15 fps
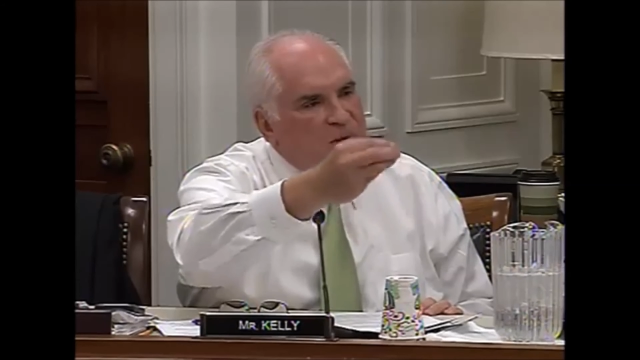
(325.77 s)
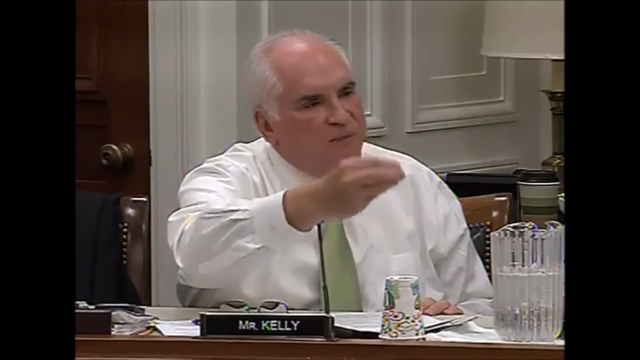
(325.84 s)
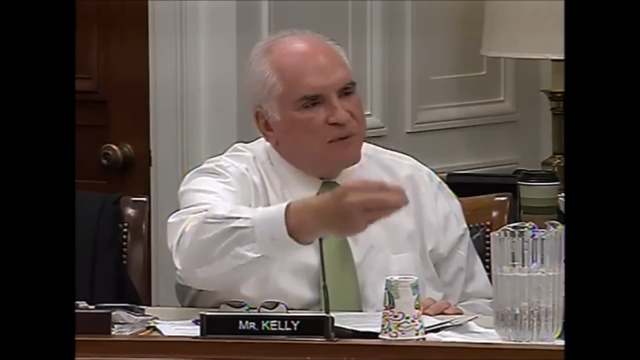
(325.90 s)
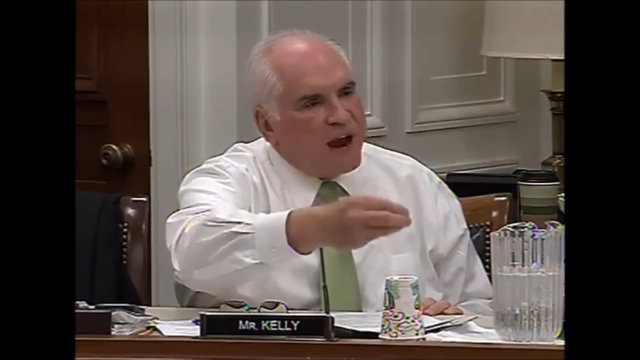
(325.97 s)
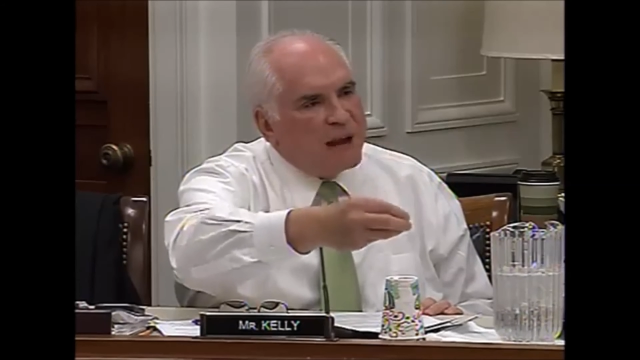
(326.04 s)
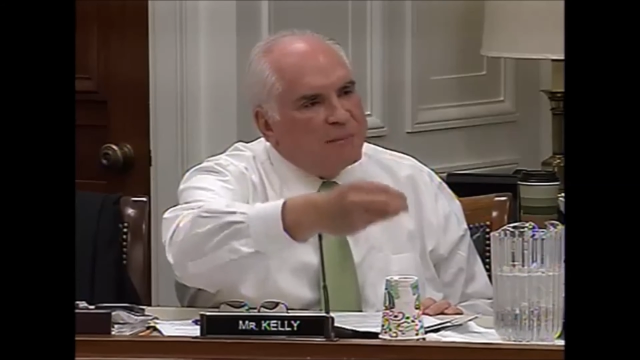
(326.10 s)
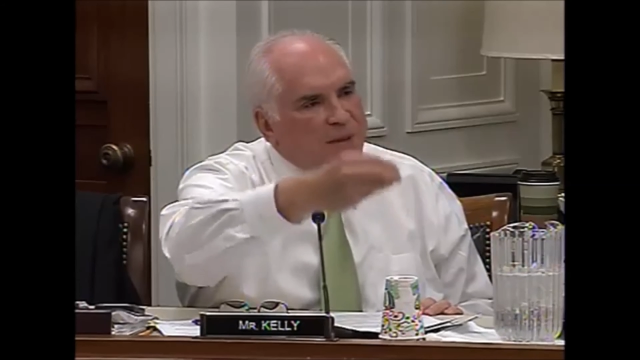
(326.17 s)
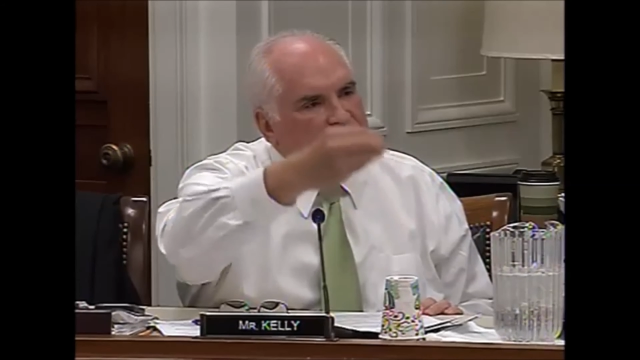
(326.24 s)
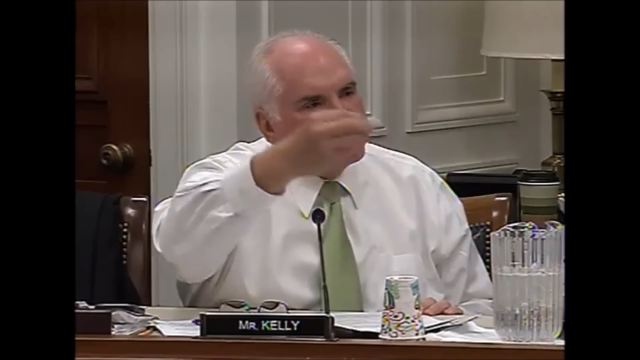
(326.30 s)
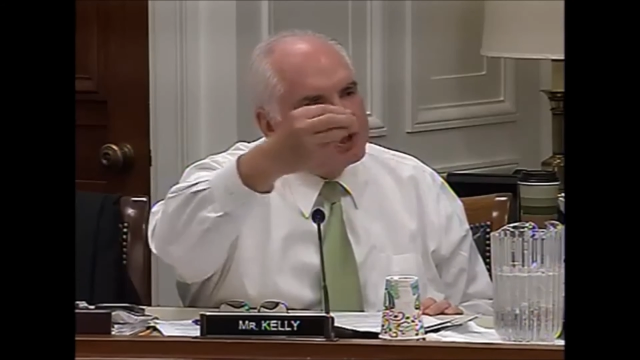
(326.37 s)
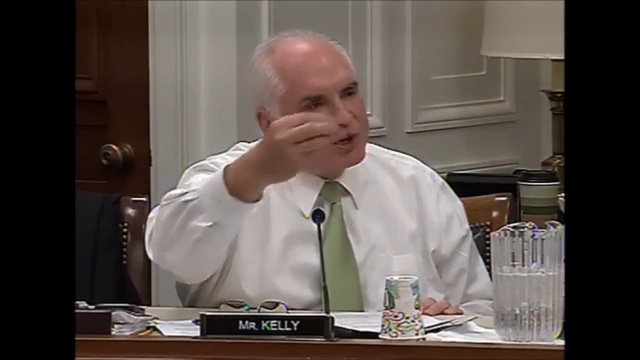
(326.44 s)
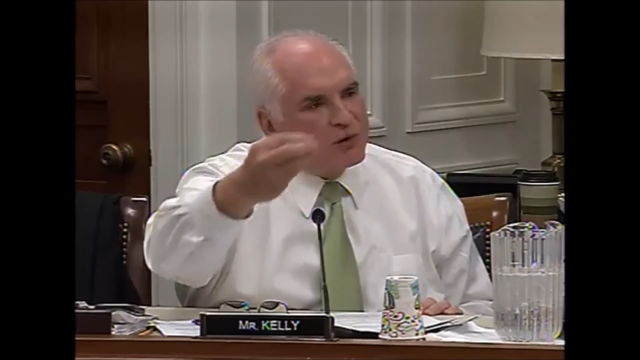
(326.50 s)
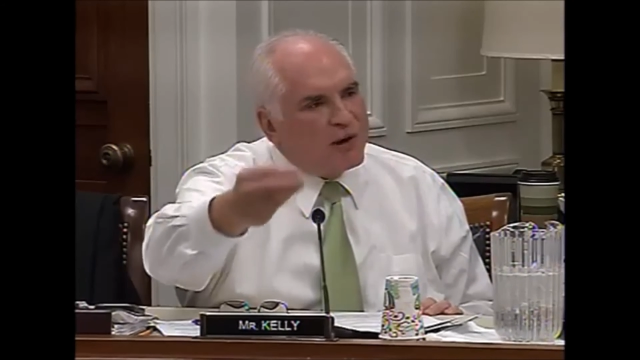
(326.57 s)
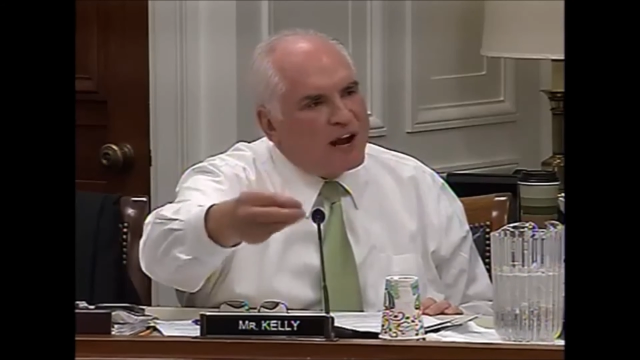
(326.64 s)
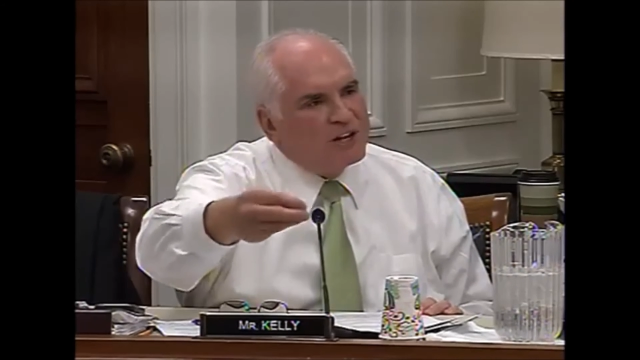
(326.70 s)
your family,
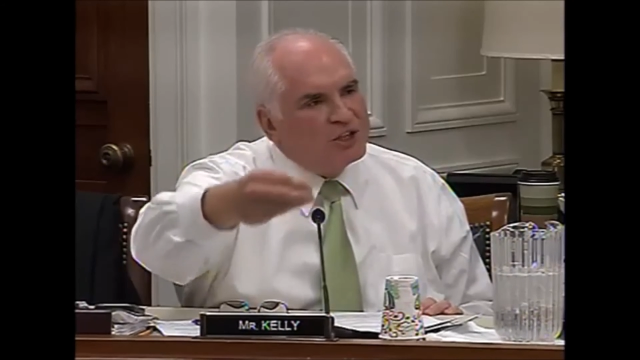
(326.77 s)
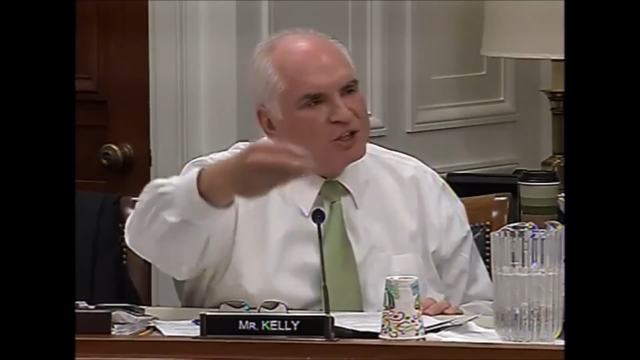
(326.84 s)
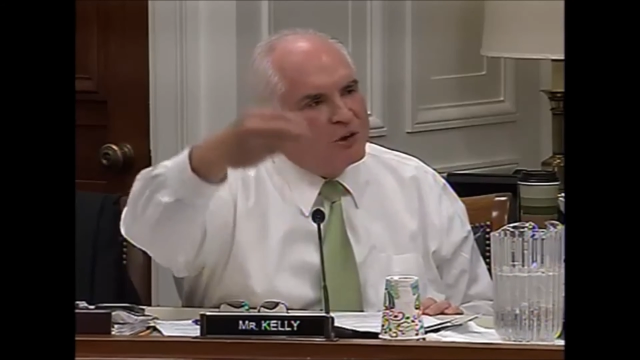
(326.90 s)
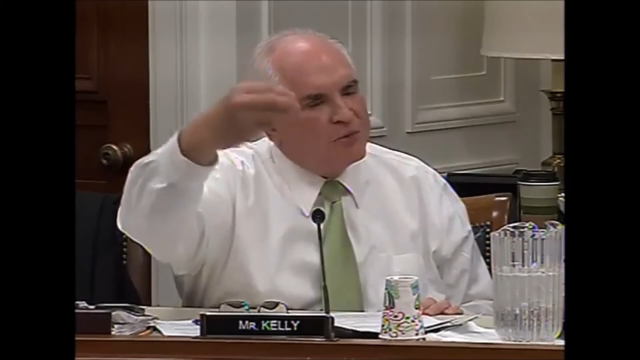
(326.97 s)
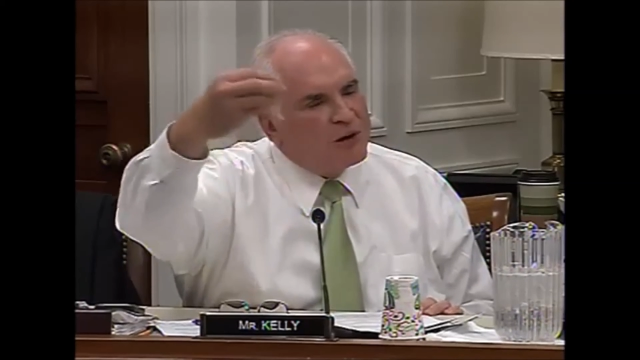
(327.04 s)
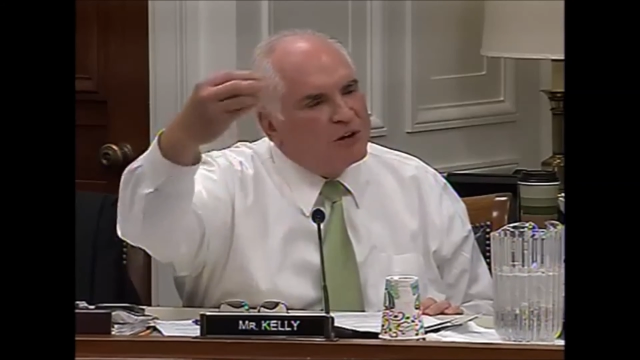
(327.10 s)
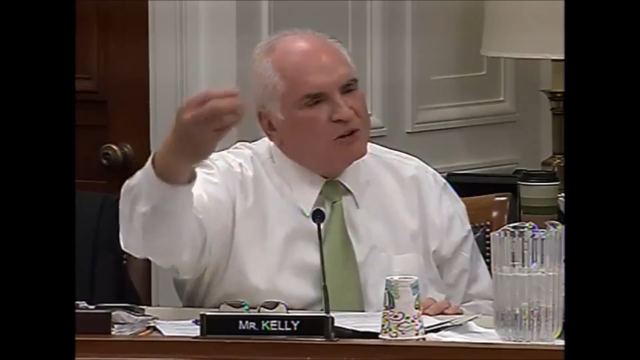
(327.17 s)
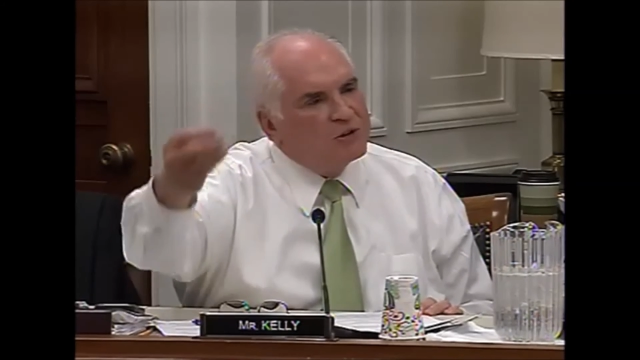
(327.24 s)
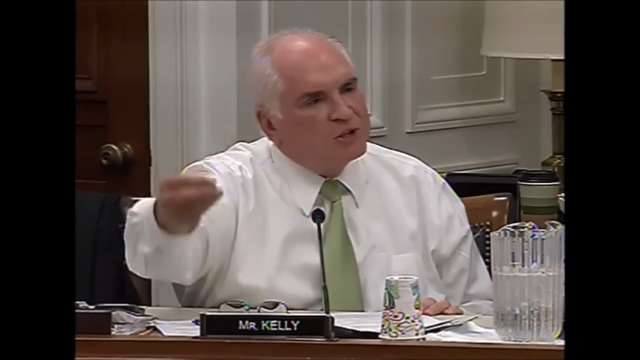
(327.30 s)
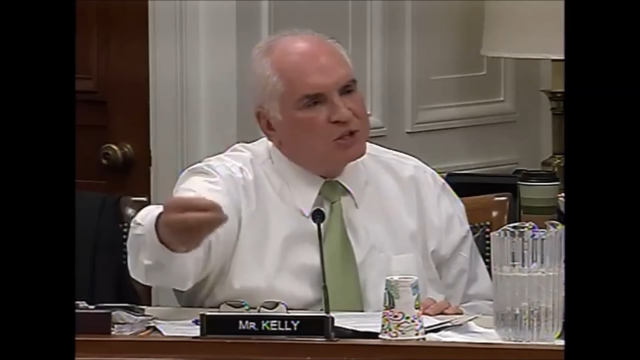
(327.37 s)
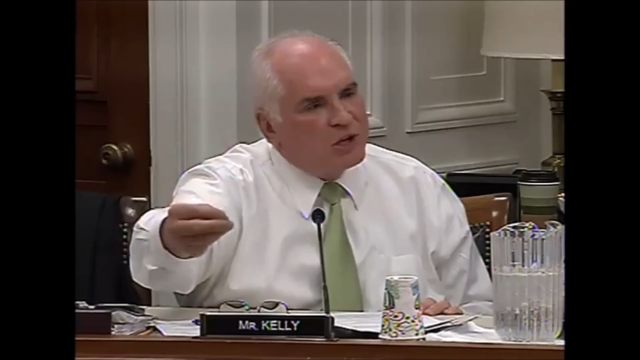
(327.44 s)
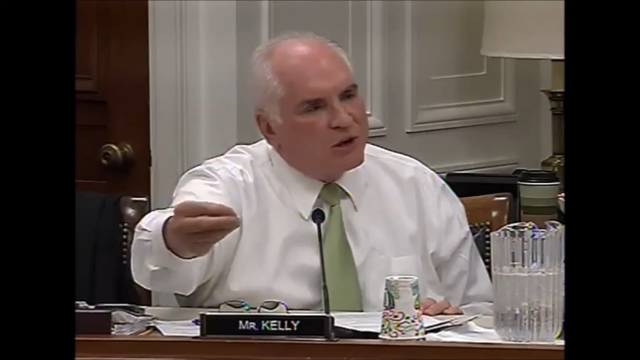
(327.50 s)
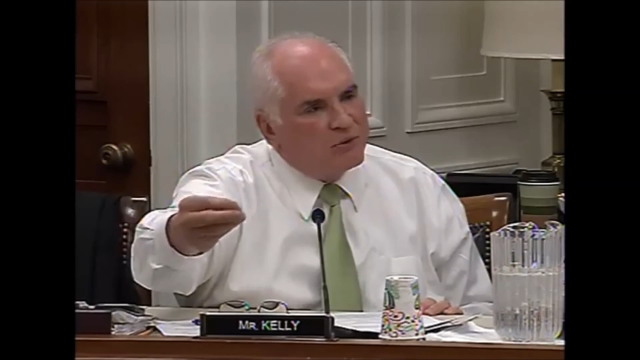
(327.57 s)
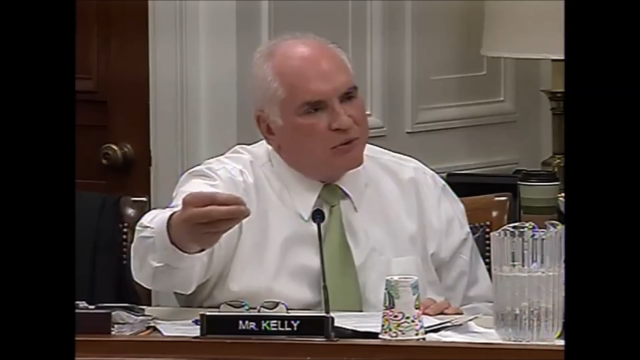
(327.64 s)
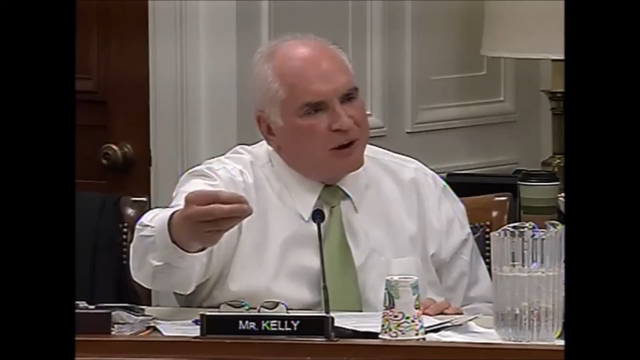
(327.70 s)
but your grandchildren and your
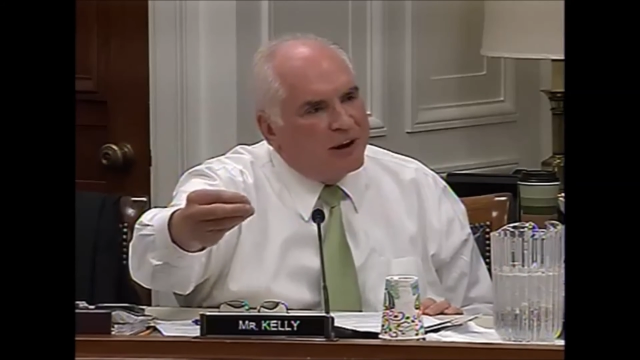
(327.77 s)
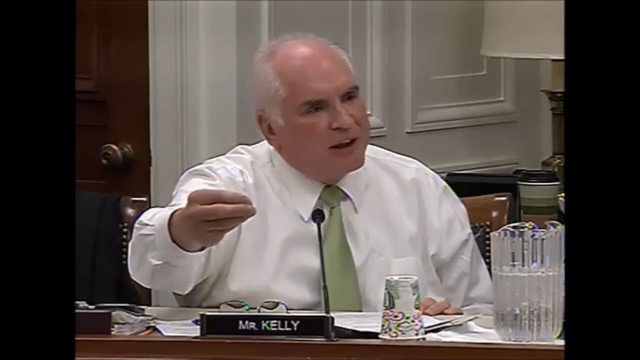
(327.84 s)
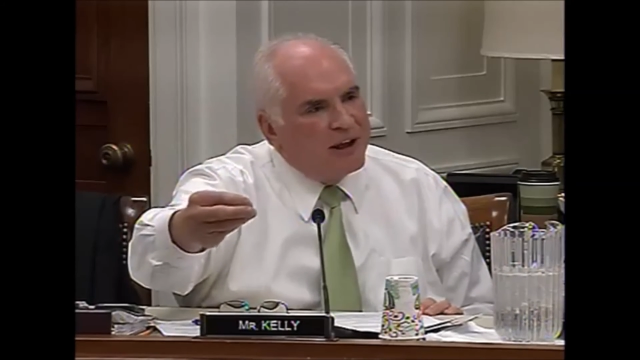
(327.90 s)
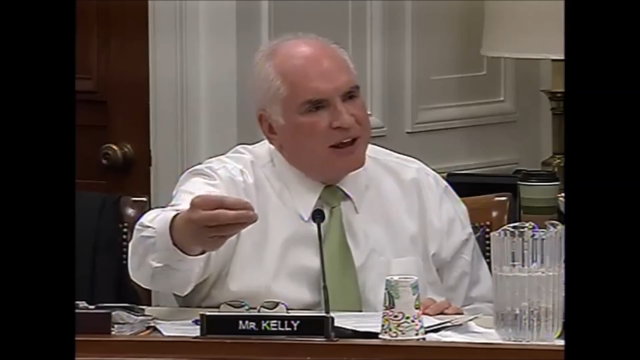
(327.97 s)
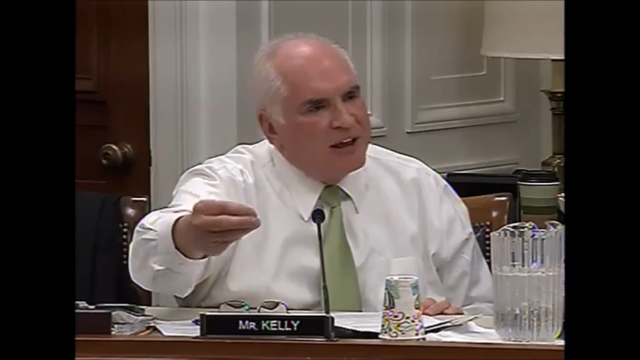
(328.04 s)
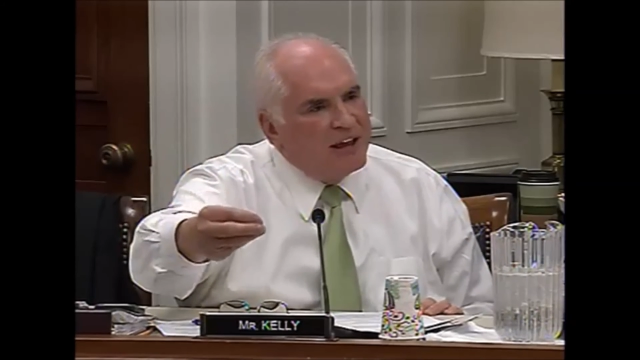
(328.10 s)
children.